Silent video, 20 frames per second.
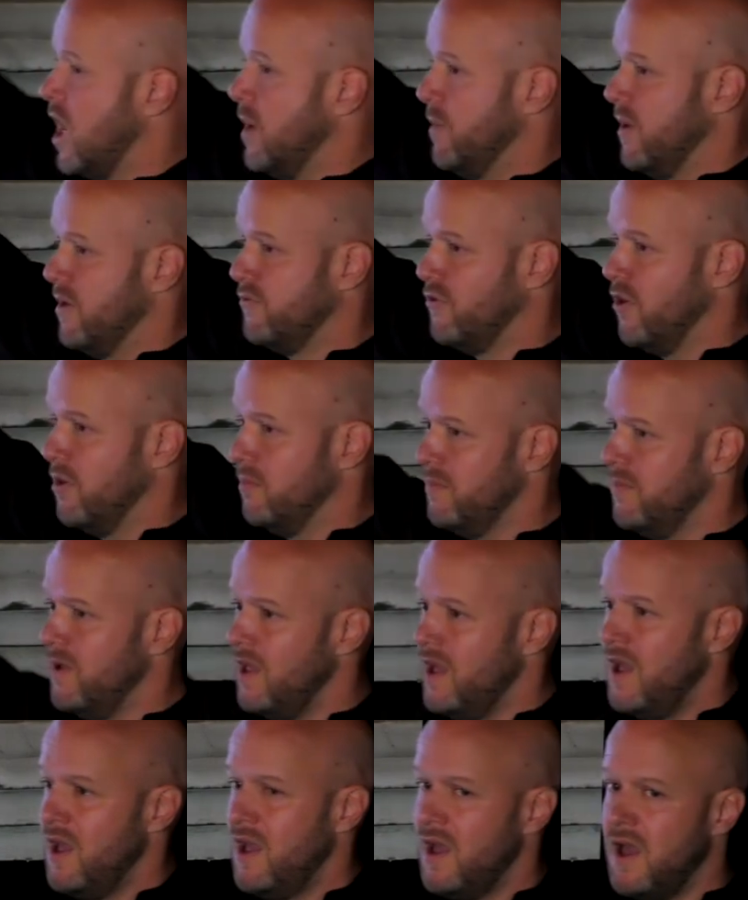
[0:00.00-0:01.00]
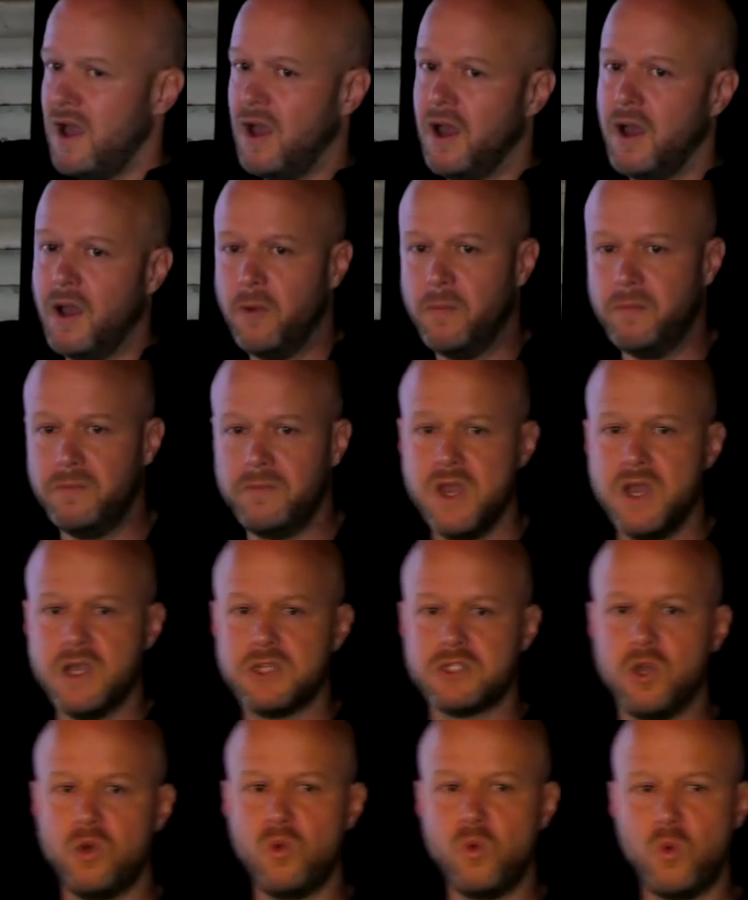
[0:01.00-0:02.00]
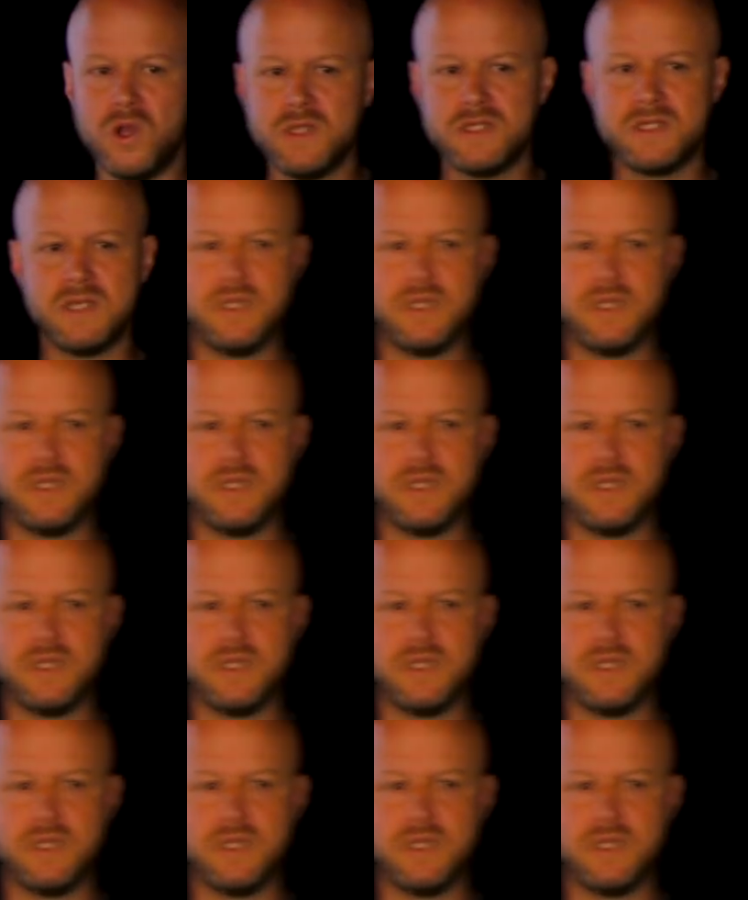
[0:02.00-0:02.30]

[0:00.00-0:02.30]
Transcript: coming from. So once